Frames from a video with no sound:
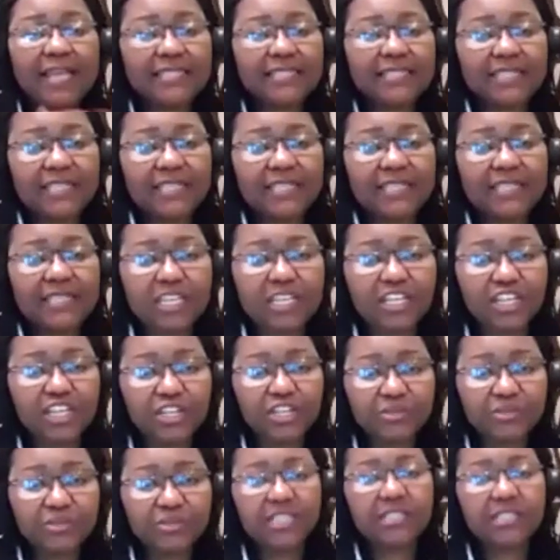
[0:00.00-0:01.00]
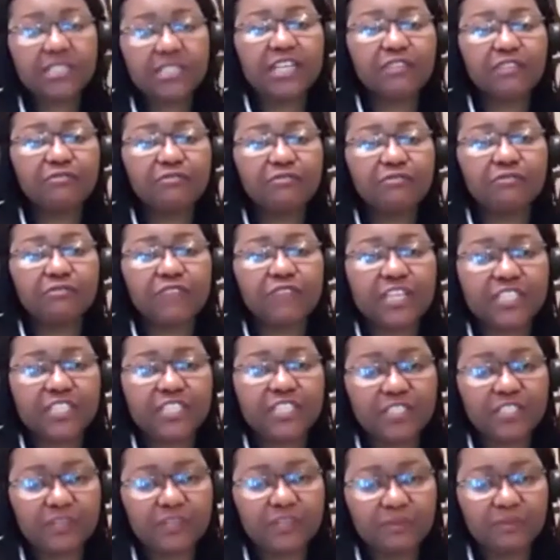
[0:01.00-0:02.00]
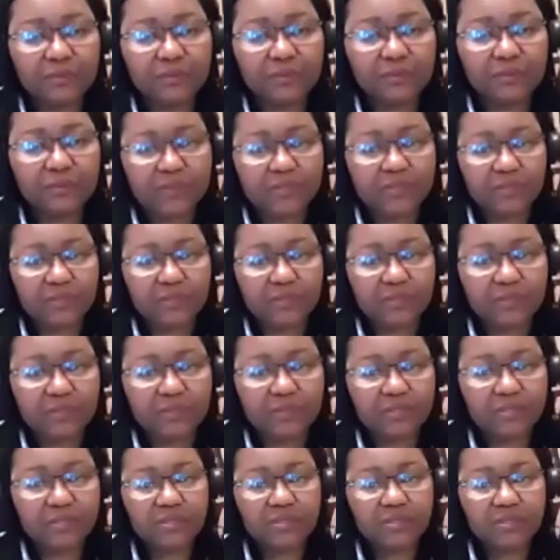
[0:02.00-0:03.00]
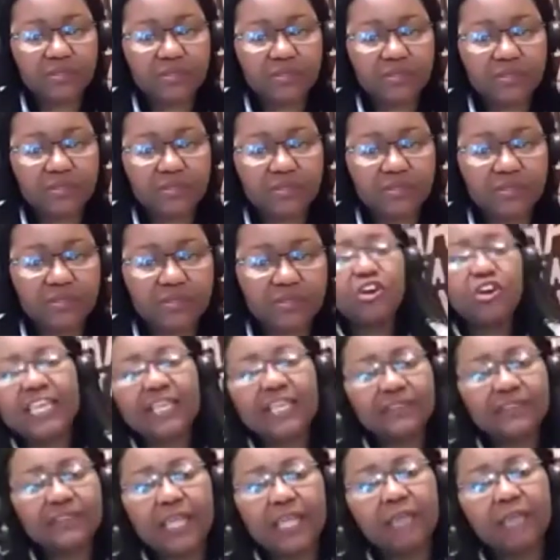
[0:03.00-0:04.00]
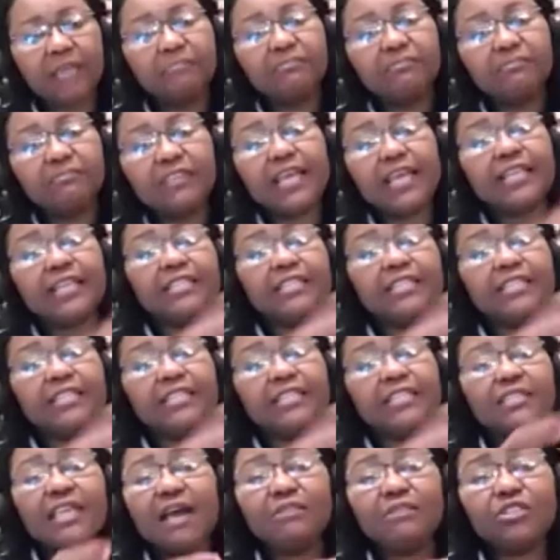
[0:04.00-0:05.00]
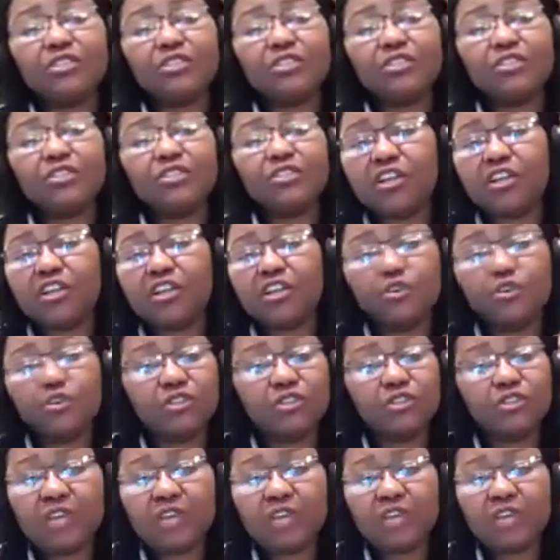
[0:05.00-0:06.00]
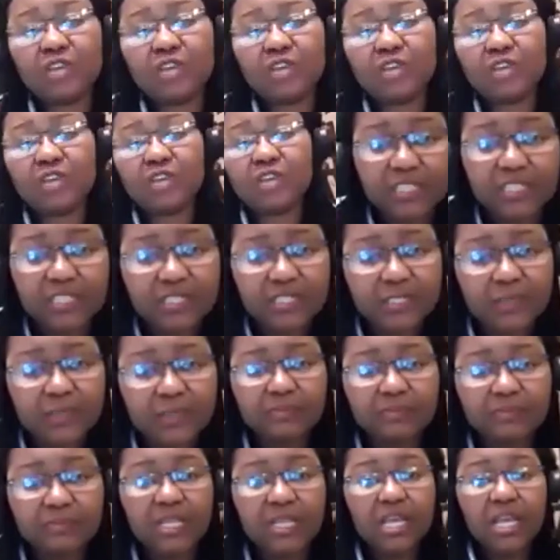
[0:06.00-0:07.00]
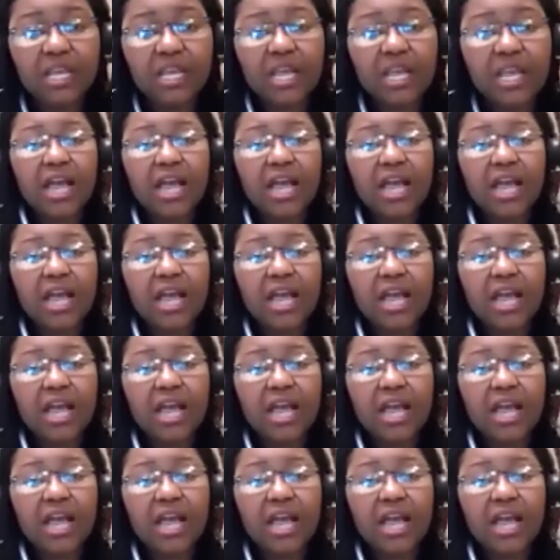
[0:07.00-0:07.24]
plenty in green leafy vegetables. But if you don't eat them, then that means you're not going to have enough magnesium.